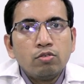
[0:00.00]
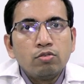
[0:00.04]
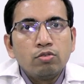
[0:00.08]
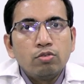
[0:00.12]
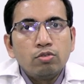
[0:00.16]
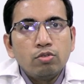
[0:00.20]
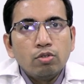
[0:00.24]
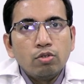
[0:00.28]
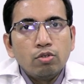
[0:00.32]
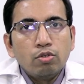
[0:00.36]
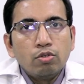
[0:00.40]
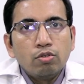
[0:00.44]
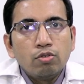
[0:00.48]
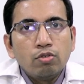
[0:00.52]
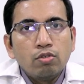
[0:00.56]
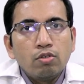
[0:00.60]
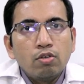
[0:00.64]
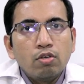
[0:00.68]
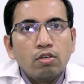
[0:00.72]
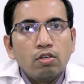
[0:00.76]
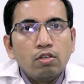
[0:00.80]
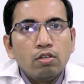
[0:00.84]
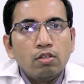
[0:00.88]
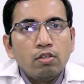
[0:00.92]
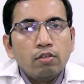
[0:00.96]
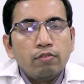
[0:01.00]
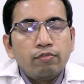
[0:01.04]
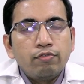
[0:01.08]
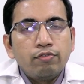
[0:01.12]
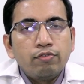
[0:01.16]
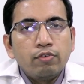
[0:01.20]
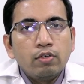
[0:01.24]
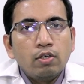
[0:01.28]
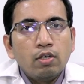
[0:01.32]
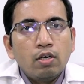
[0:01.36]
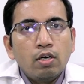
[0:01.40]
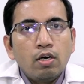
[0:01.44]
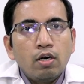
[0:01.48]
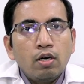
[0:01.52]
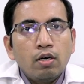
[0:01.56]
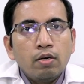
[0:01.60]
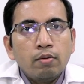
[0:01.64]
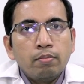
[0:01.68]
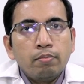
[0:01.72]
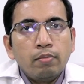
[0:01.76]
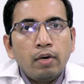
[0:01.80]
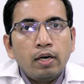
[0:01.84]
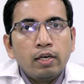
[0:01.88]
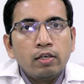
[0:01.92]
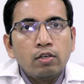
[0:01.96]
so, if
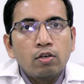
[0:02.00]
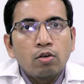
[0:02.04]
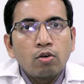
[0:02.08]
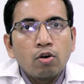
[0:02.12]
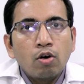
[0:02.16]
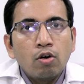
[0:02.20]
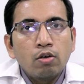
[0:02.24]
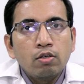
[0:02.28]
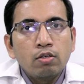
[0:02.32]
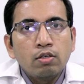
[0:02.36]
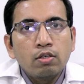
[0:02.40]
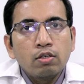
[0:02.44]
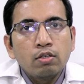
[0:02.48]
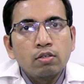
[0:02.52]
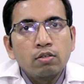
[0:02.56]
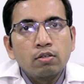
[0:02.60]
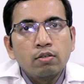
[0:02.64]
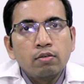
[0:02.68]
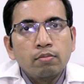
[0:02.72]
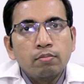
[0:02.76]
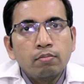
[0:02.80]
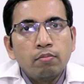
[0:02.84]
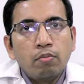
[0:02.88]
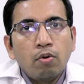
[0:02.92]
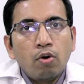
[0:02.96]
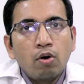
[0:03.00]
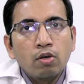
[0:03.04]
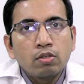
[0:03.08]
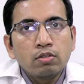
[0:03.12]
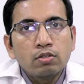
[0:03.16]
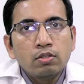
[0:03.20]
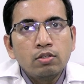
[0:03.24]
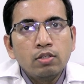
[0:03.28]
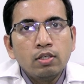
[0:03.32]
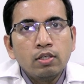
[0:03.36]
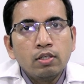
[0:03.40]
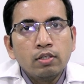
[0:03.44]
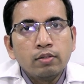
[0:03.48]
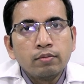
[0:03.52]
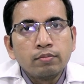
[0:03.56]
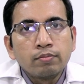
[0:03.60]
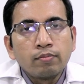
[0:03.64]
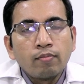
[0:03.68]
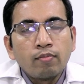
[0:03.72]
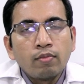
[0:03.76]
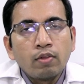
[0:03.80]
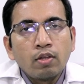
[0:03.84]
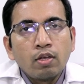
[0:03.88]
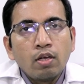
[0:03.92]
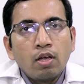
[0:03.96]
a blood clot blocks the
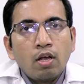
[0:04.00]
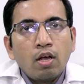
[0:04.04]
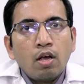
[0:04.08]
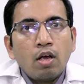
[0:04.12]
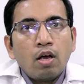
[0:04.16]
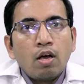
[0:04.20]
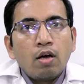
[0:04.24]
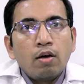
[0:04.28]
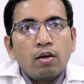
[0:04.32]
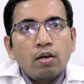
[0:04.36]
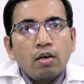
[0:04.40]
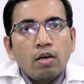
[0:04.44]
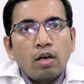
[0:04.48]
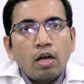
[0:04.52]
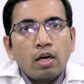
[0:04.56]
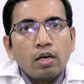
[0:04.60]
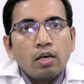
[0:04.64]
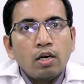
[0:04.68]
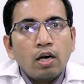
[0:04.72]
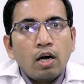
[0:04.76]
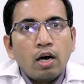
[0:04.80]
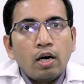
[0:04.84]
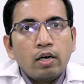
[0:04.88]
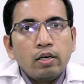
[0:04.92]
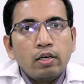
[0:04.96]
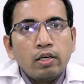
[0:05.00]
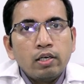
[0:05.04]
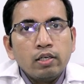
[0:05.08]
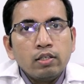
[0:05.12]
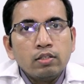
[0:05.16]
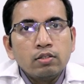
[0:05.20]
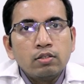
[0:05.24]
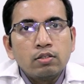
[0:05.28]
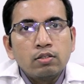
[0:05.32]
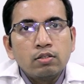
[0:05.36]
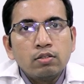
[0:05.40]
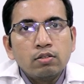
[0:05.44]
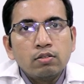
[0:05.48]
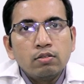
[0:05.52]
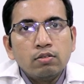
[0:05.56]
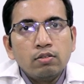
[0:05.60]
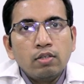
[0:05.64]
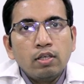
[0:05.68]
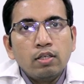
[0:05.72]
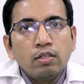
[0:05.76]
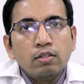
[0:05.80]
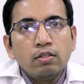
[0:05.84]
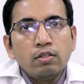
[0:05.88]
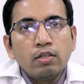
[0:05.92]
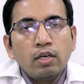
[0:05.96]
lung arteries,
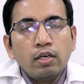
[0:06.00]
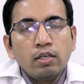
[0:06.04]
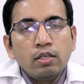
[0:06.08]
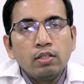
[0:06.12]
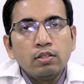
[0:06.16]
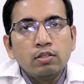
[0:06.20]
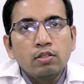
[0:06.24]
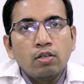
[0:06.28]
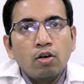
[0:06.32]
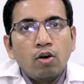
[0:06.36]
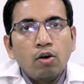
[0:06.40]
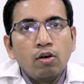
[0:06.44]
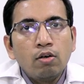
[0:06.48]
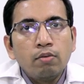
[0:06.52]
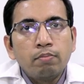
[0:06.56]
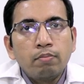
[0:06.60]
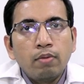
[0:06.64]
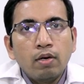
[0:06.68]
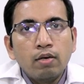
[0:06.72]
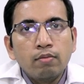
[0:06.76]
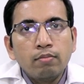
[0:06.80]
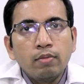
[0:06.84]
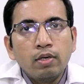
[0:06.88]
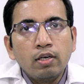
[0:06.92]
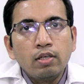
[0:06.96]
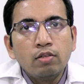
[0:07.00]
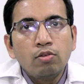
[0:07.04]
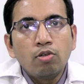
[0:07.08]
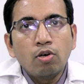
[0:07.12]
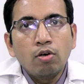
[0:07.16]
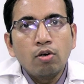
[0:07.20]
then that is called pulmonary